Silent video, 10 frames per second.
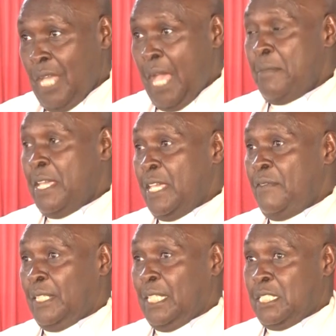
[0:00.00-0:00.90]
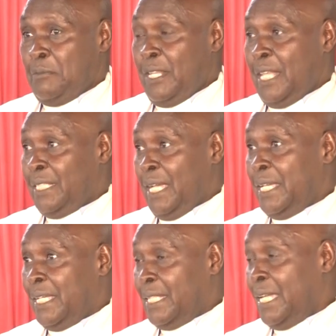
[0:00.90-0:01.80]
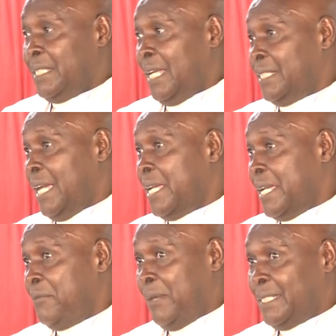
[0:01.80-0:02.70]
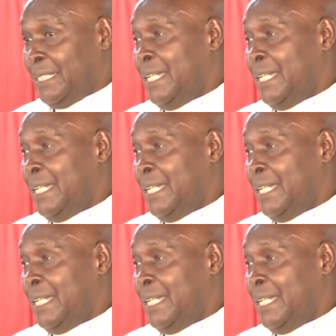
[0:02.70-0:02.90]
I may give a testimony that I give, but